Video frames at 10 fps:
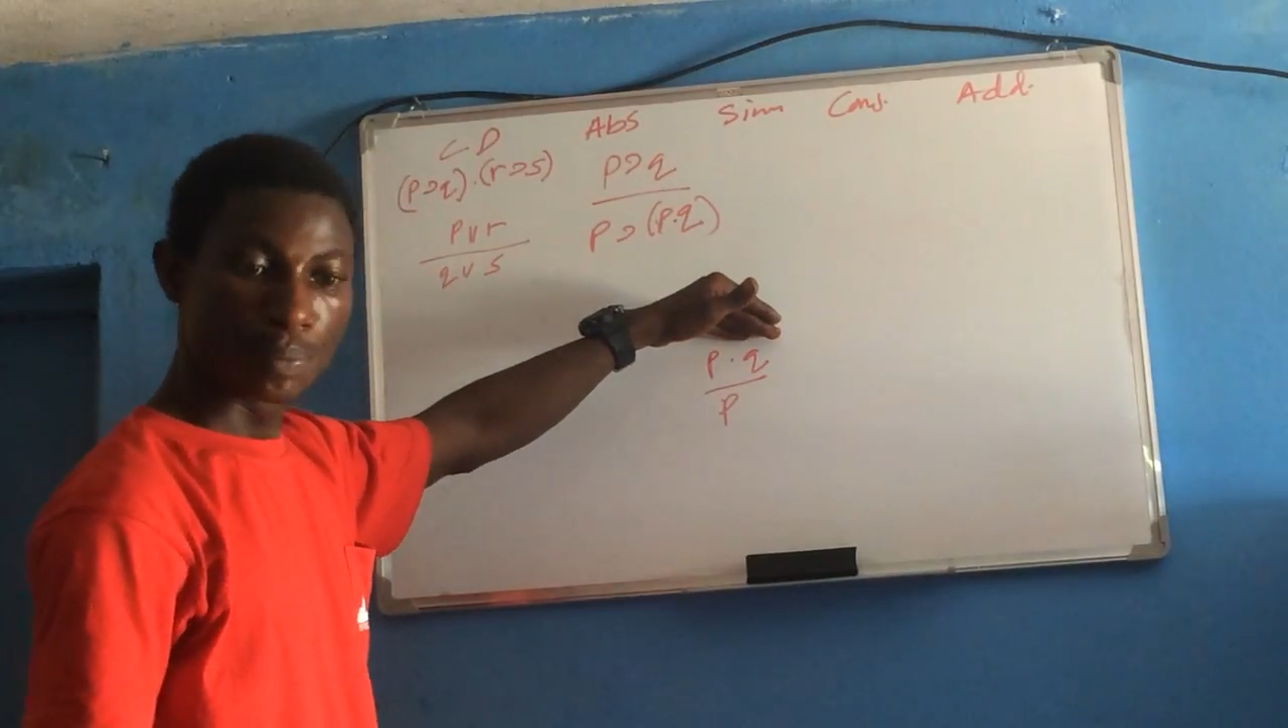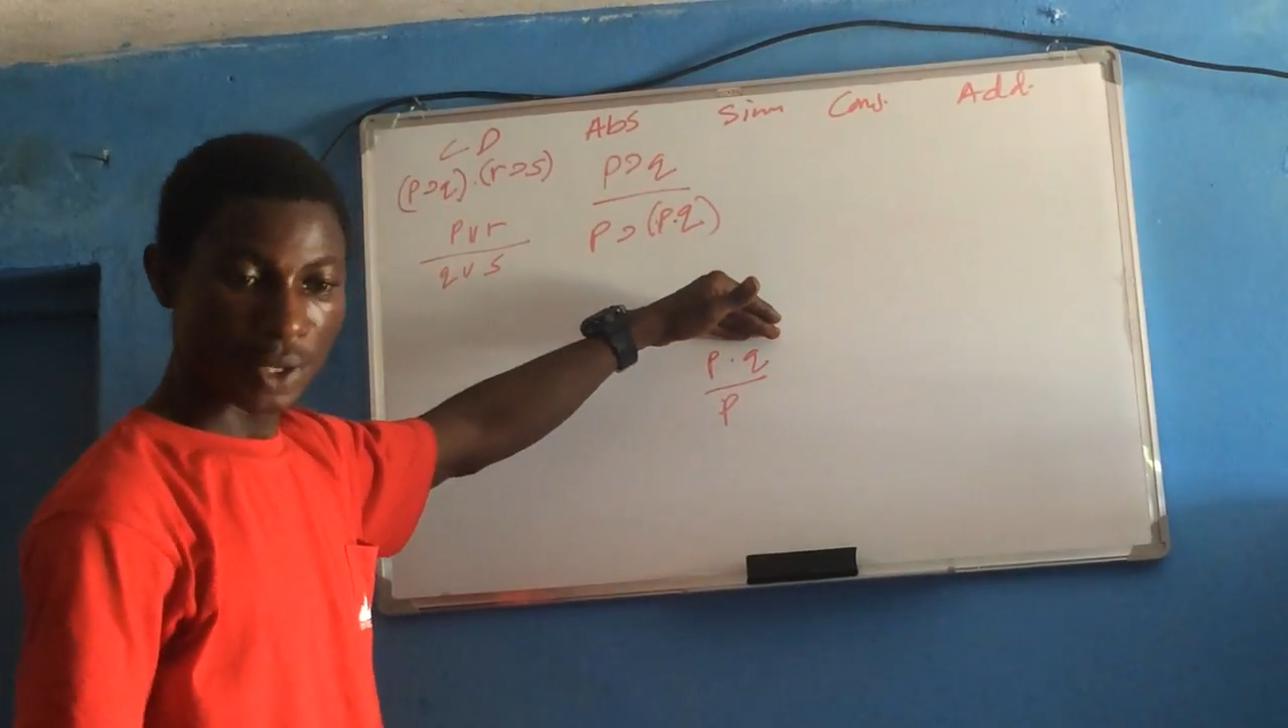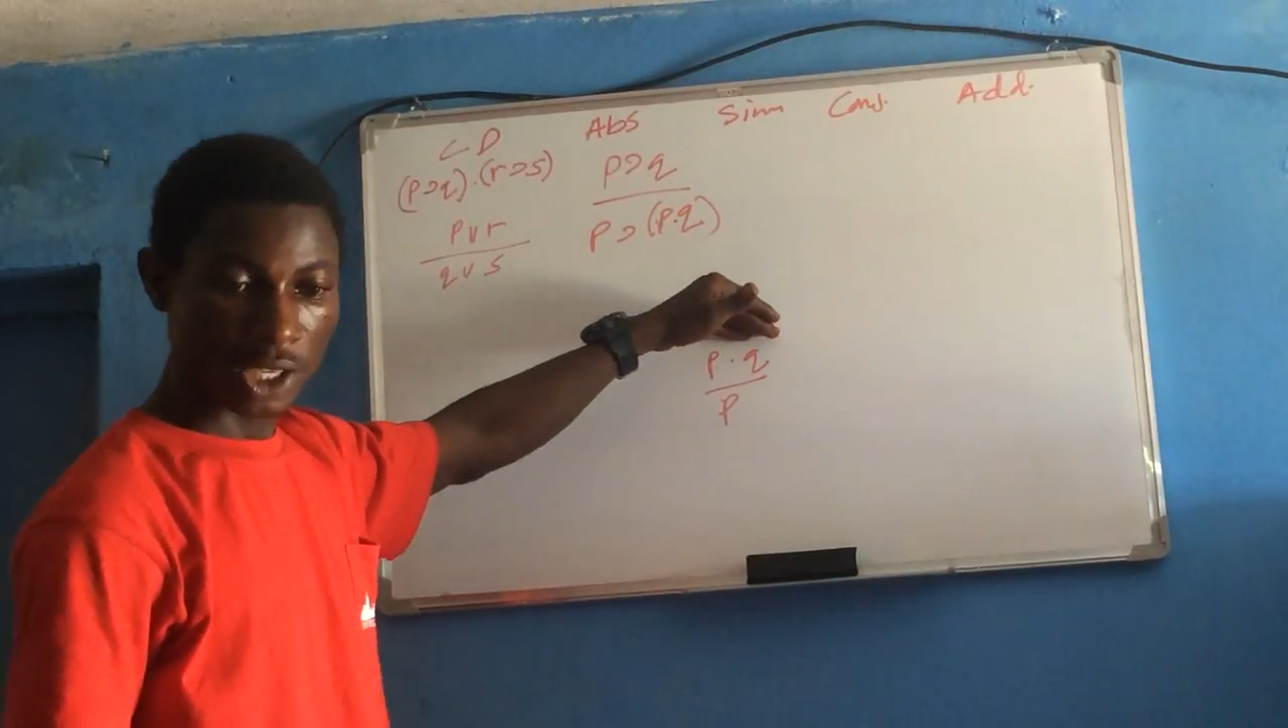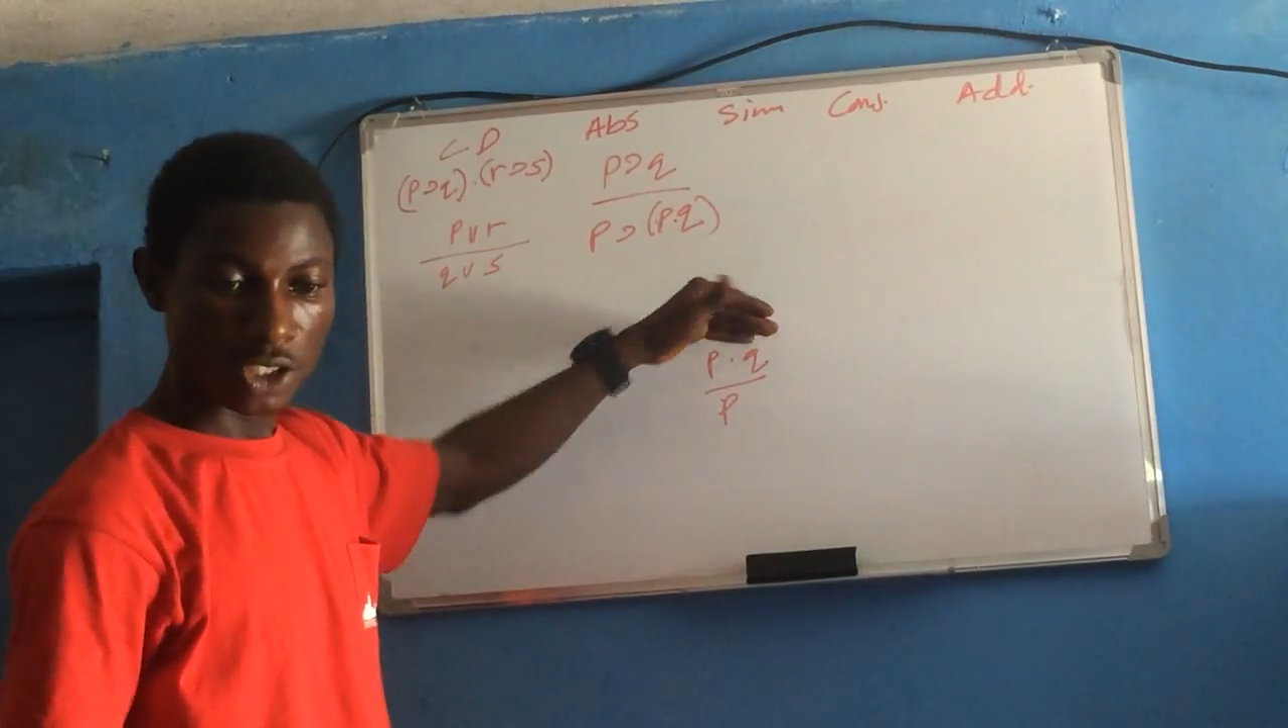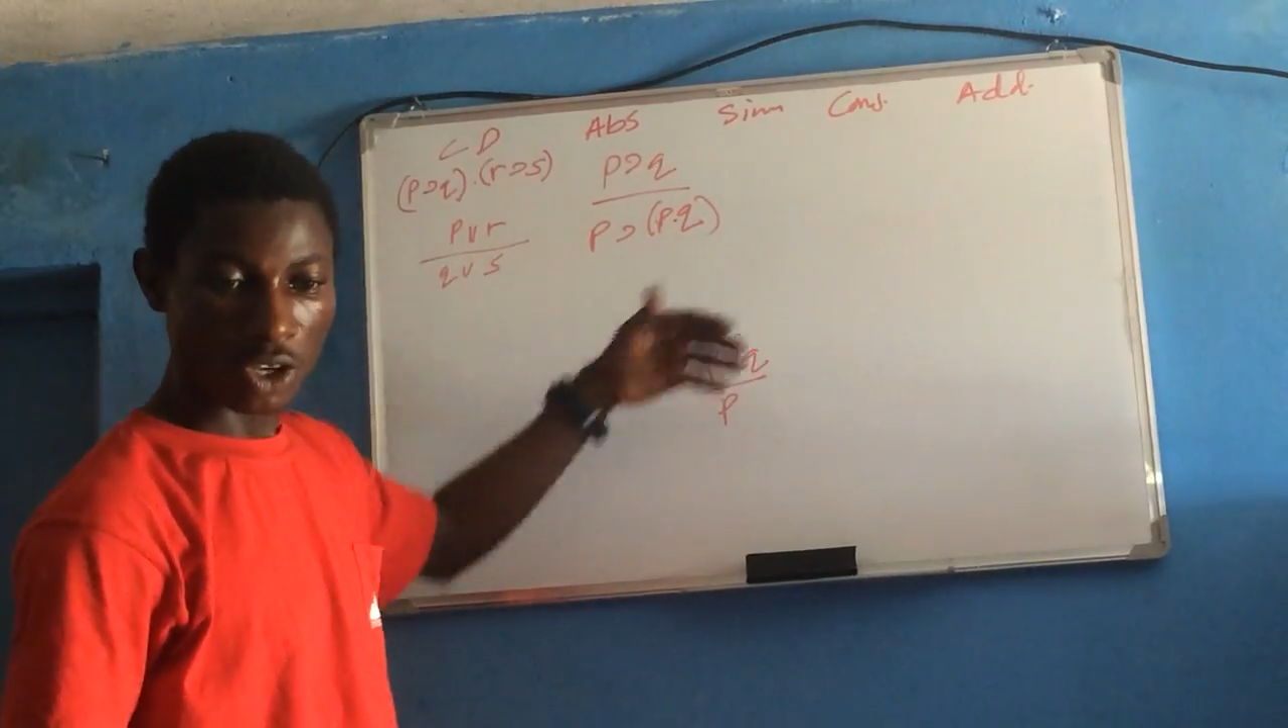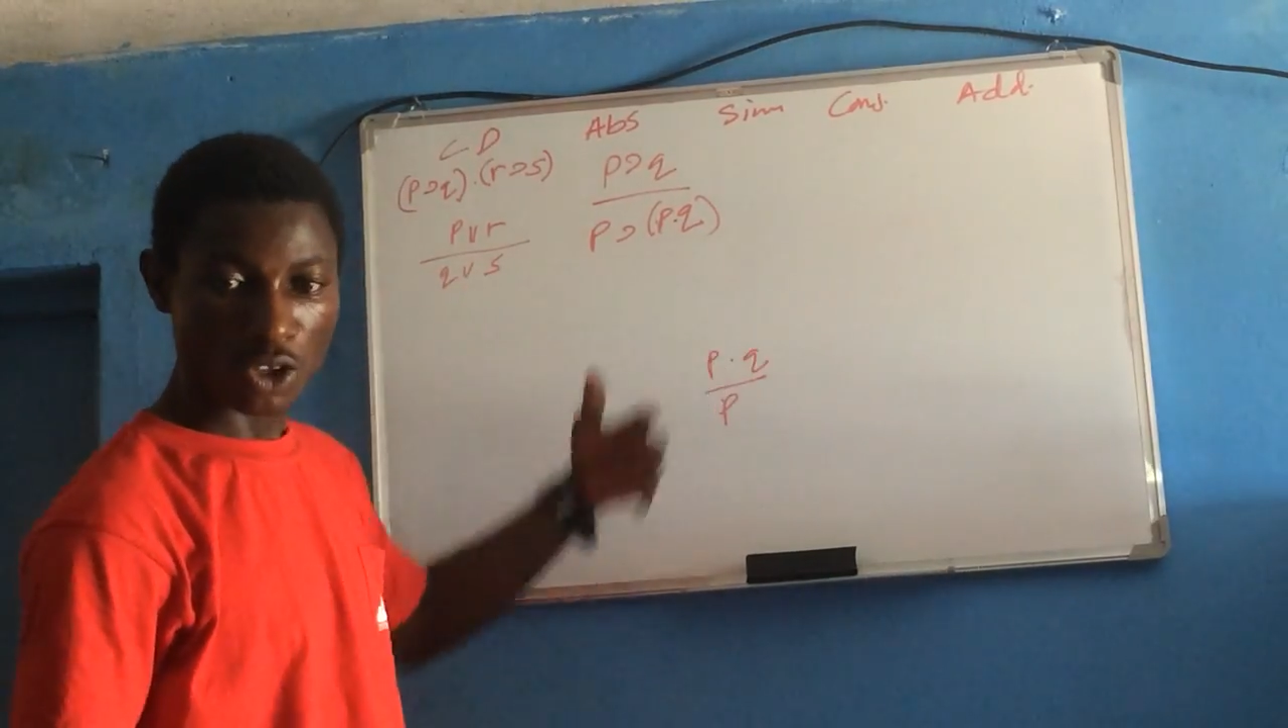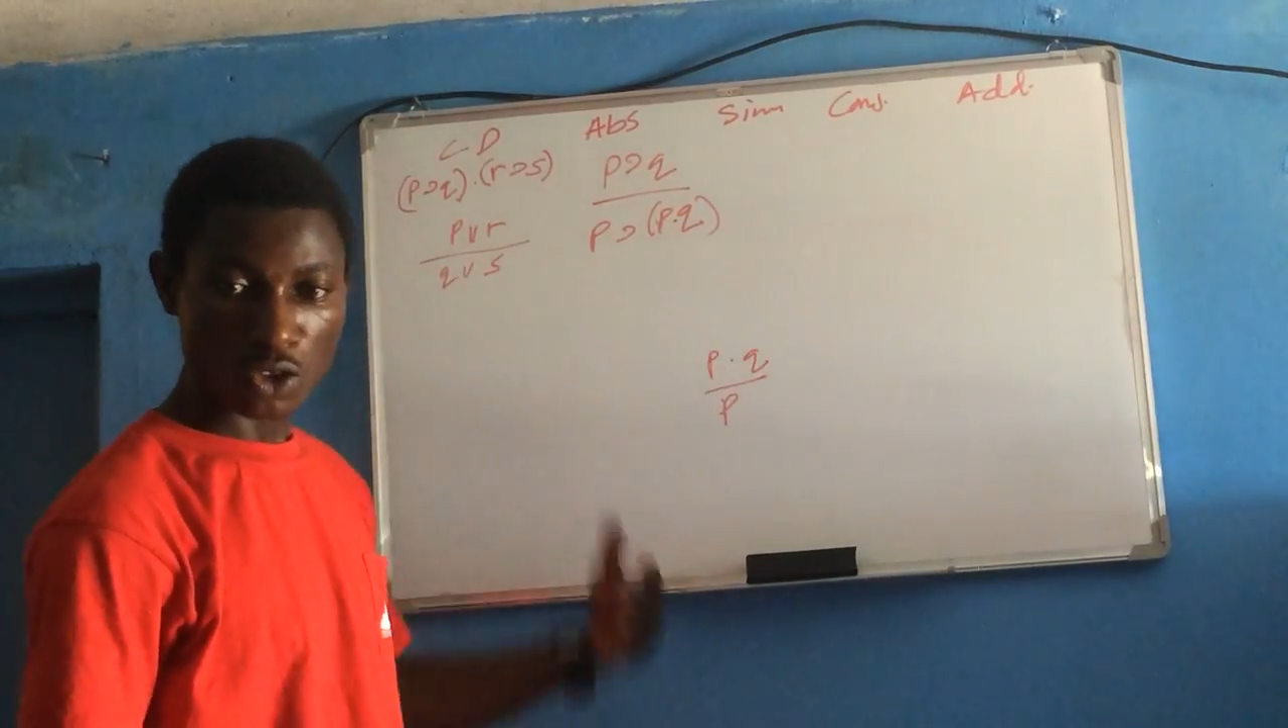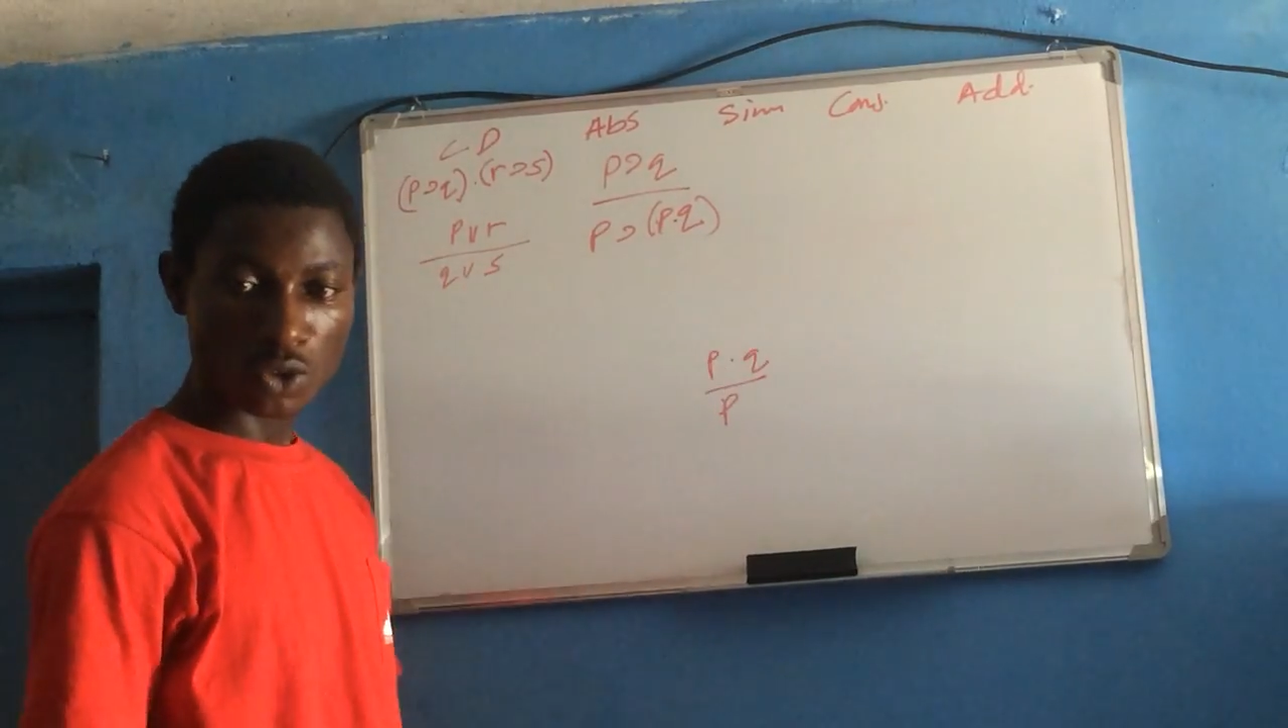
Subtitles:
P is also